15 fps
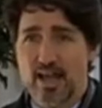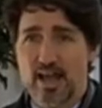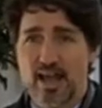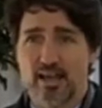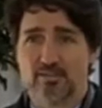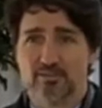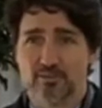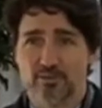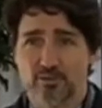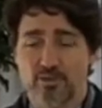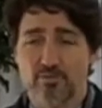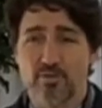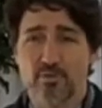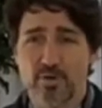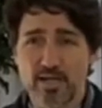after
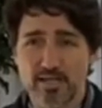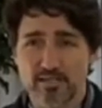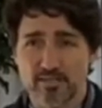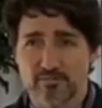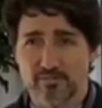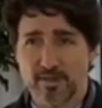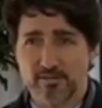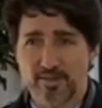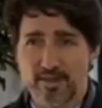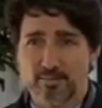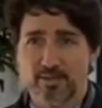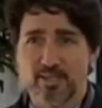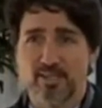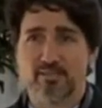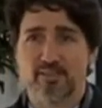three weeks of my
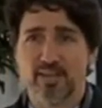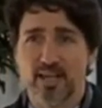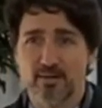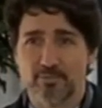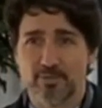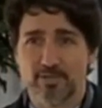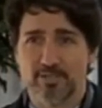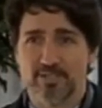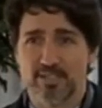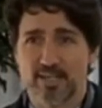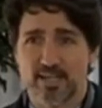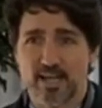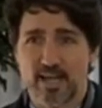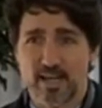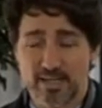family living up at,
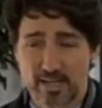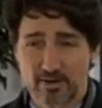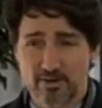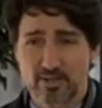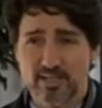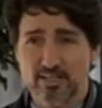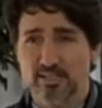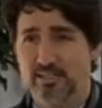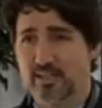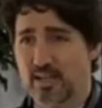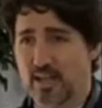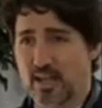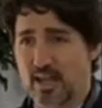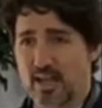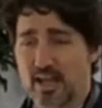uh, at Harrington
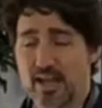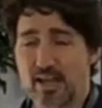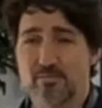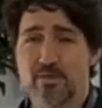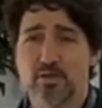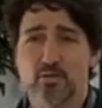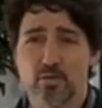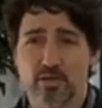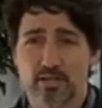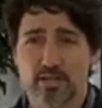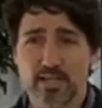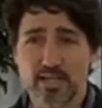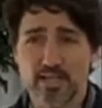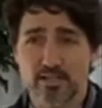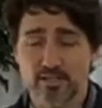uh, and me working
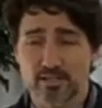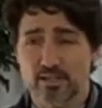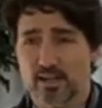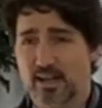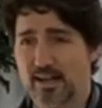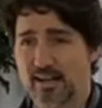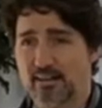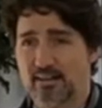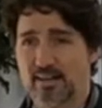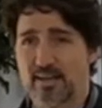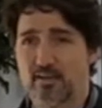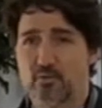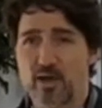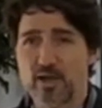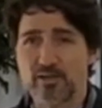here, I
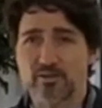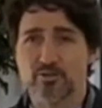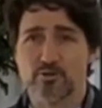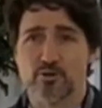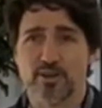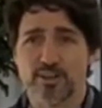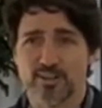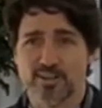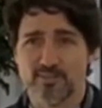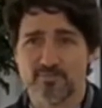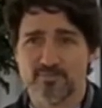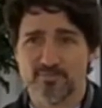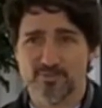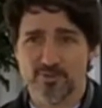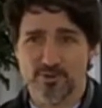went to join them
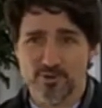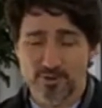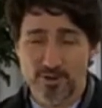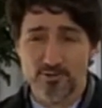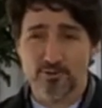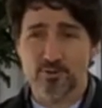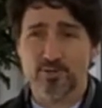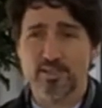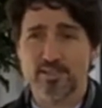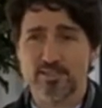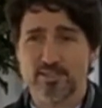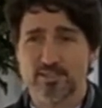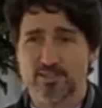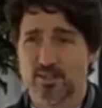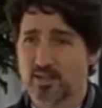for, for
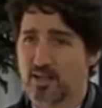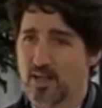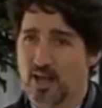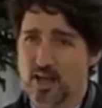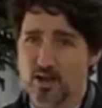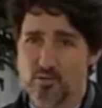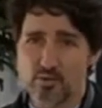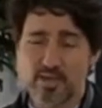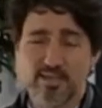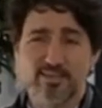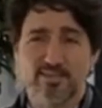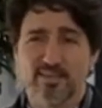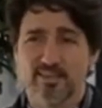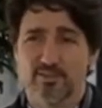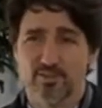Easter. we
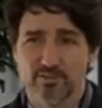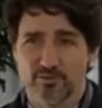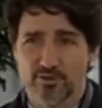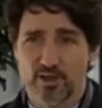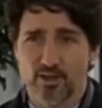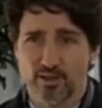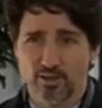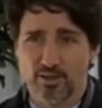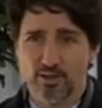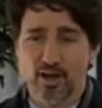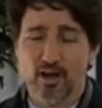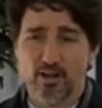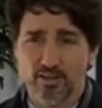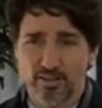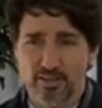continue to follow
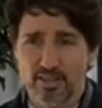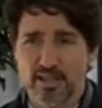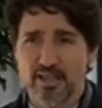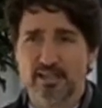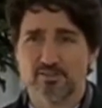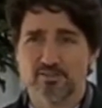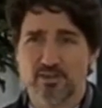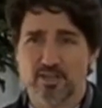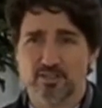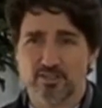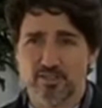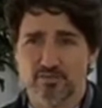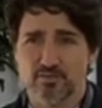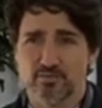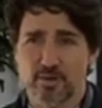all the instructions
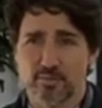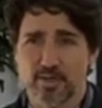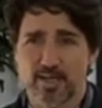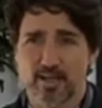from public health